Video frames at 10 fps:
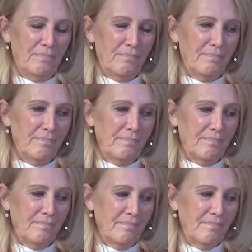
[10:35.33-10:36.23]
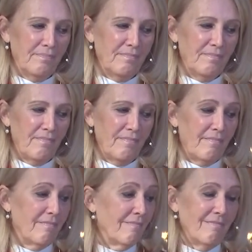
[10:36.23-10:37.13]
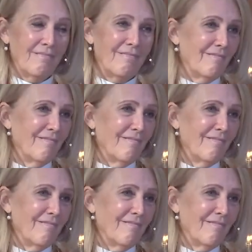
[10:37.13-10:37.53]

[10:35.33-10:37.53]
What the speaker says: Nobody speaks.